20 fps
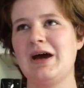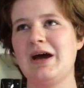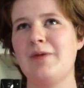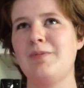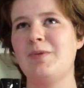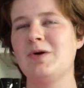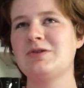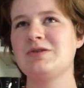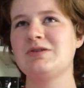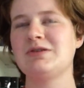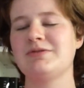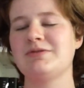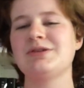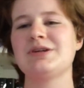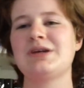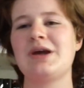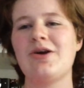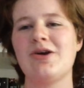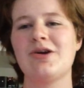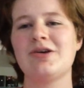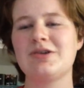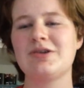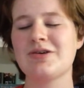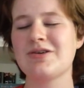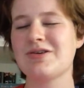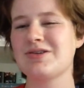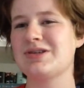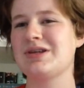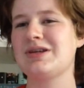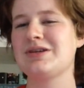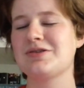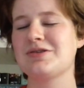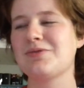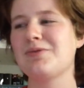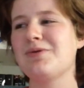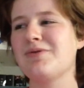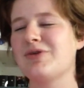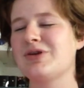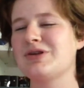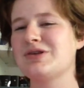a bunch of different characters and
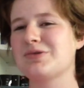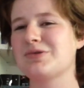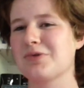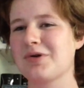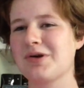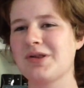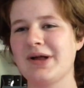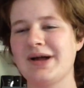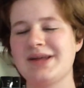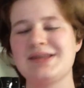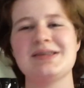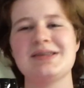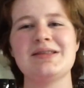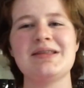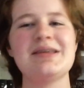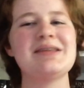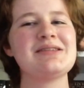interweaving storylines, and